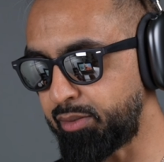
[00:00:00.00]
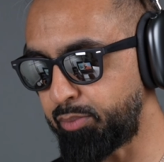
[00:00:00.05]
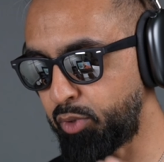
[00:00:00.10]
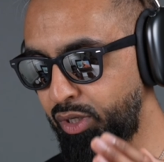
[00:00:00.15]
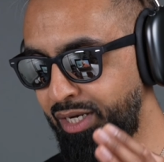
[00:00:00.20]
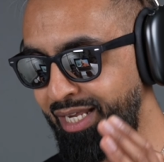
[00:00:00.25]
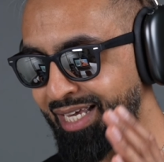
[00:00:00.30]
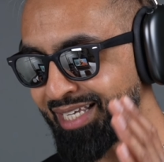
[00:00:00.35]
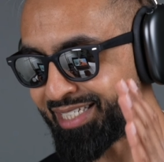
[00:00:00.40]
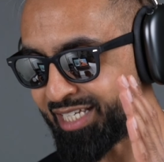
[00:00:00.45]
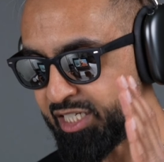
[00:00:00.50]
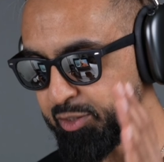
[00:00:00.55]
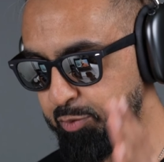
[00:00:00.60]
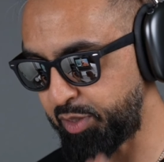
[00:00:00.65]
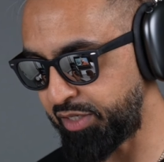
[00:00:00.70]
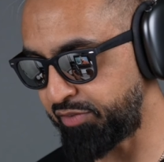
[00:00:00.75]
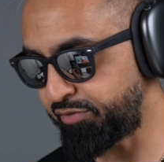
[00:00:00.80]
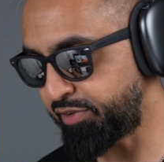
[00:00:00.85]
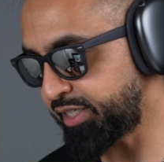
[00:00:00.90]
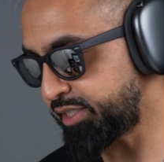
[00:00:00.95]
the Model S has
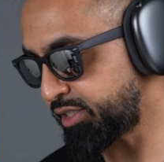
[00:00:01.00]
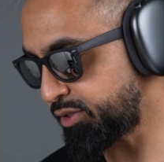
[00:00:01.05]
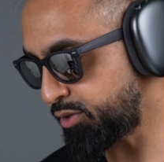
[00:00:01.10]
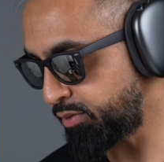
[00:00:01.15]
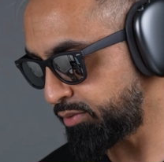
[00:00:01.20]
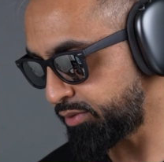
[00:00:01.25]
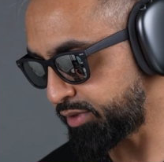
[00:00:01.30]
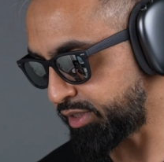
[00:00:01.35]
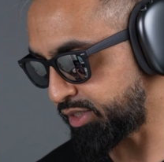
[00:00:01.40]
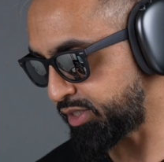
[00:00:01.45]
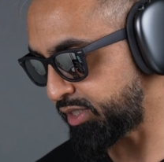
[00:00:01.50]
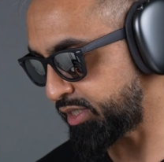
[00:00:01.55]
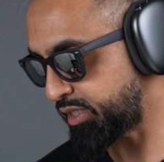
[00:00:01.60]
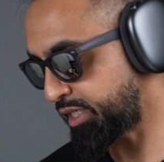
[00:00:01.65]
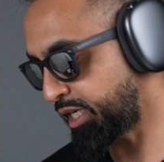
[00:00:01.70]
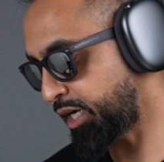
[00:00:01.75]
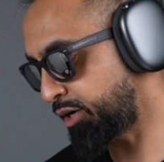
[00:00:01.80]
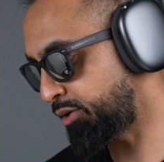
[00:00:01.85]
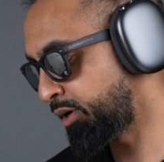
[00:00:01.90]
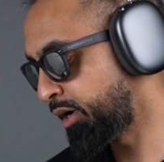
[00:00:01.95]
been vertical. This is
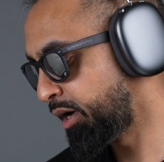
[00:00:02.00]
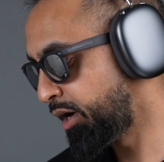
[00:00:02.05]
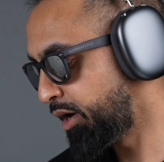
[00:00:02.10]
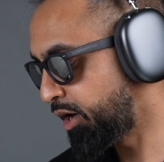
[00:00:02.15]
now